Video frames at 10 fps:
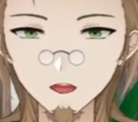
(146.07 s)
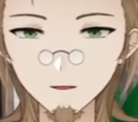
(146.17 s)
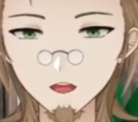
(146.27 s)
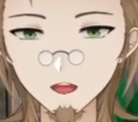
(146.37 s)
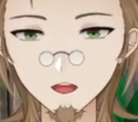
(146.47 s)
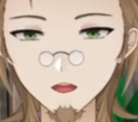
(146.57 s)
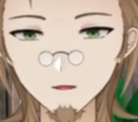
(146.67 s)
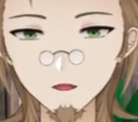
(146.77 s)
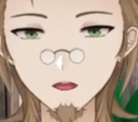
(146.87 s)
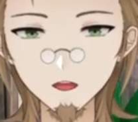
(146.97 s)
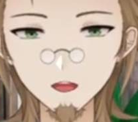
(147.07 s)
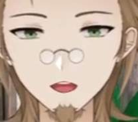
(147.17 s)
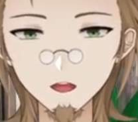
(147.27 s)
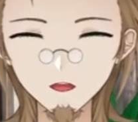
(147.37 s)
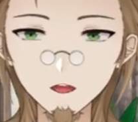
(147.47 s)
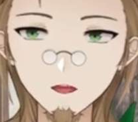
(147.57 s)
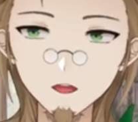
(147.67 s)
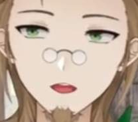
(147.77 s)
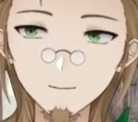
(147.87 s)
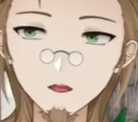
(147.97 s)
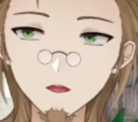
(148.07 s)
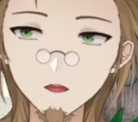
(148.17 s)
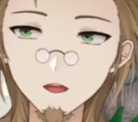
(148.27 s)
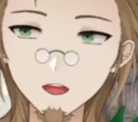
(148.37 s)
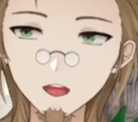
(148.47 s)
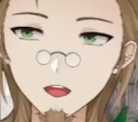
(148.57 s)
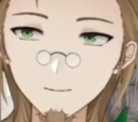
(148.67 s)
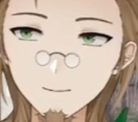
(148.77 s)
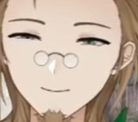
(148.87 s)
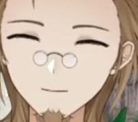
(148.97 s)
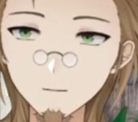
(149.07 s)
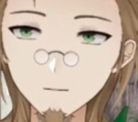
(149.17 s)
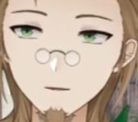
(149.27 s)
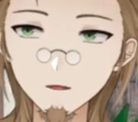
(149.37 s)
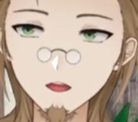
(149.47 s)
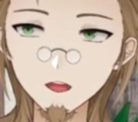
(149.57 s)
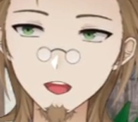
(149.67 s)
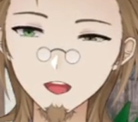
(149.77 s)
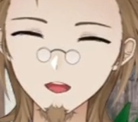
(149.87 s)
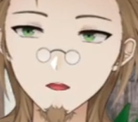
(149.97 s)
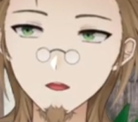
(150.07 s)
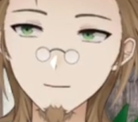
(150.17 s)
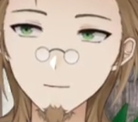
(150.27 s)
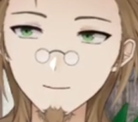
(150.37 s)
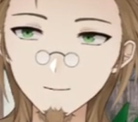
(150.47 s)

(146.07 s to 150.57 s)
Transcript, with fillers: Uh, all of them have their own like thing that annoys me.